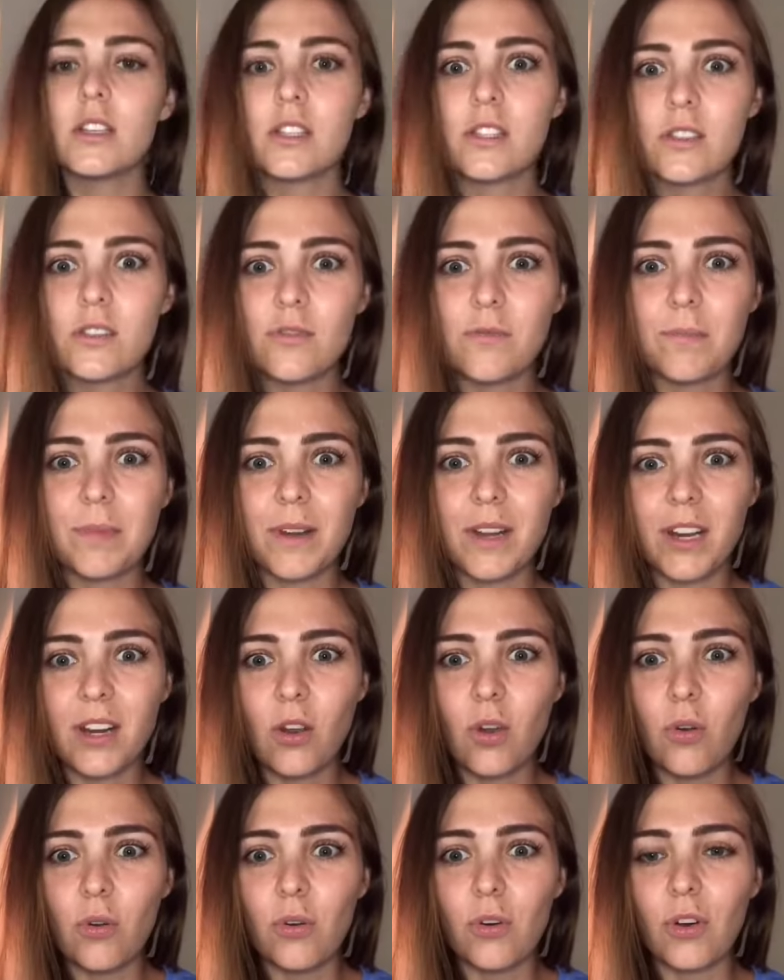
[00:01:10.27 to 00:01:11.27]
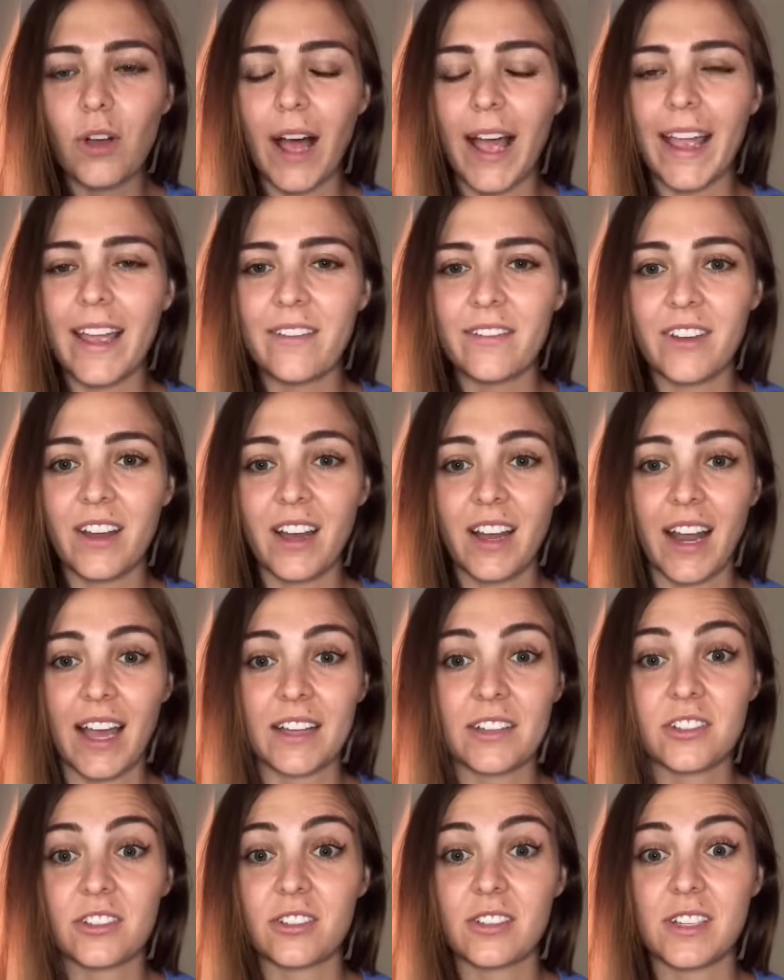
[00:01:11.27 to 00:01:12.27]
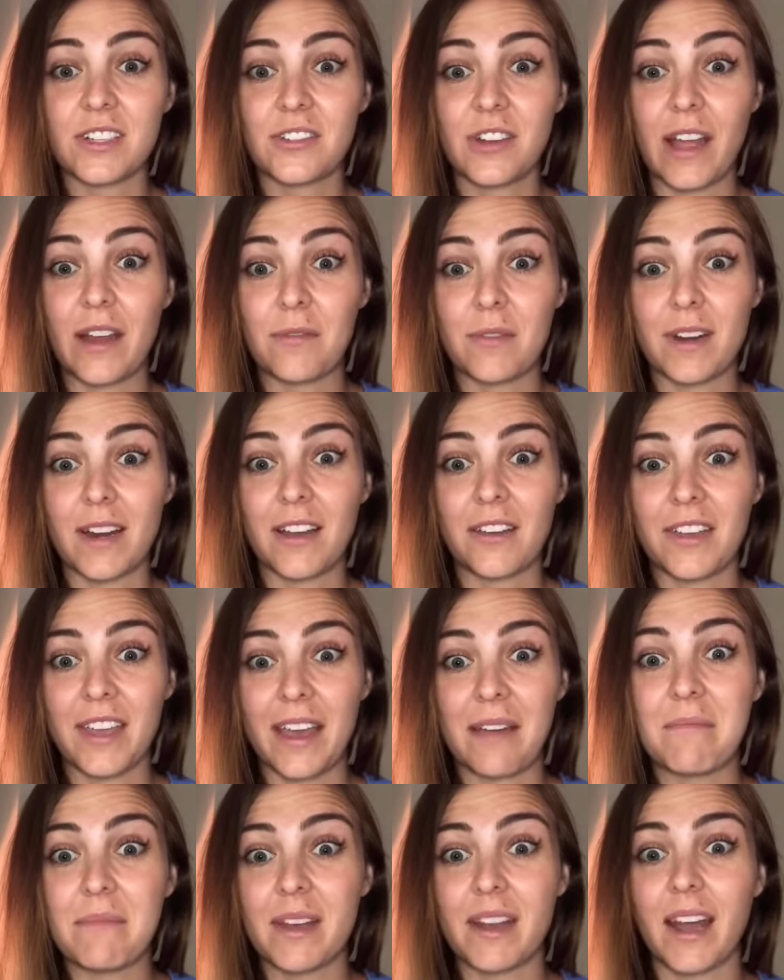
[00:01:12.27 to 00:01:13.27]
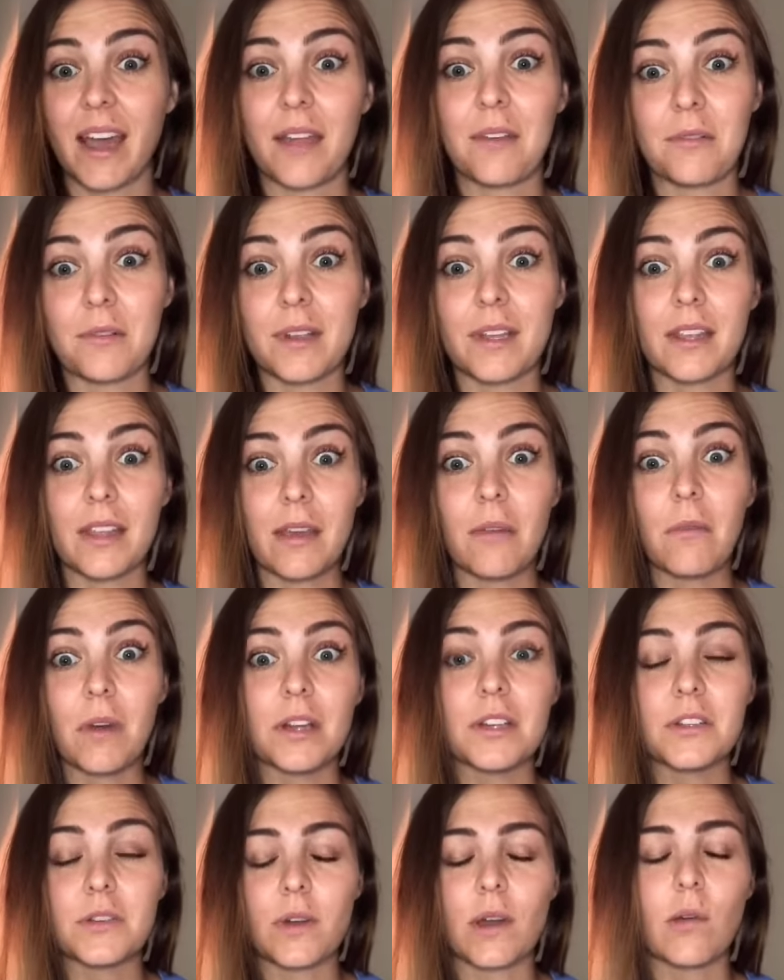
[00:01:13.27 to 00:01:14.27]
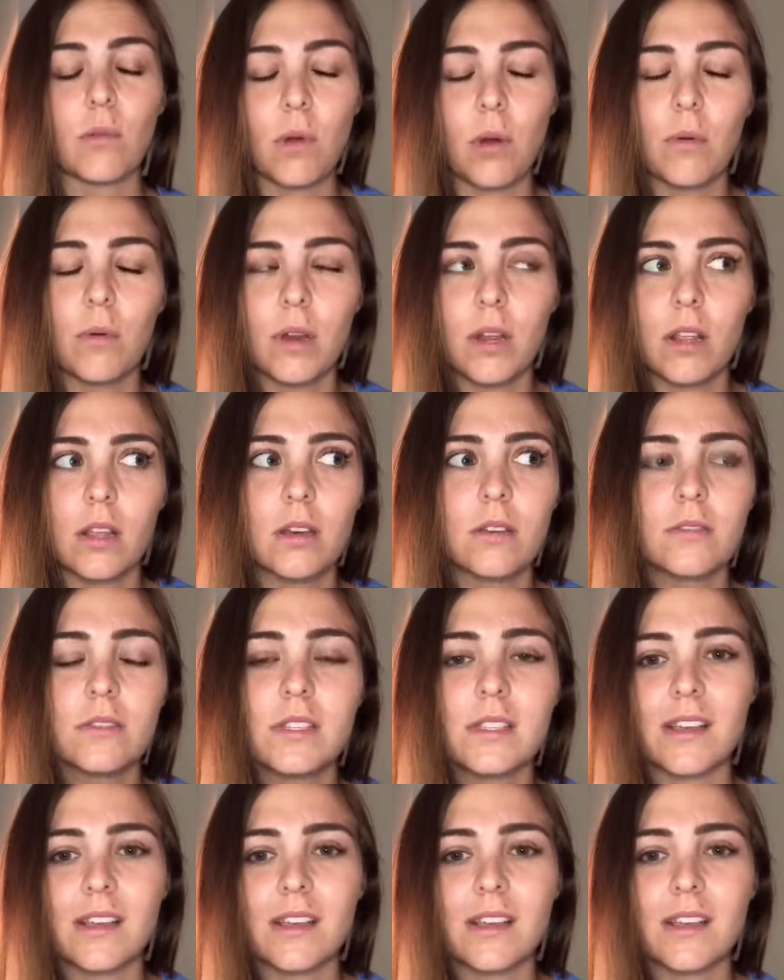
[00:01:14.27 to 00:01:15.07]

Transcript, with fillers: super cool. I have not actually tried one out yet, but I really want to. I want one of those.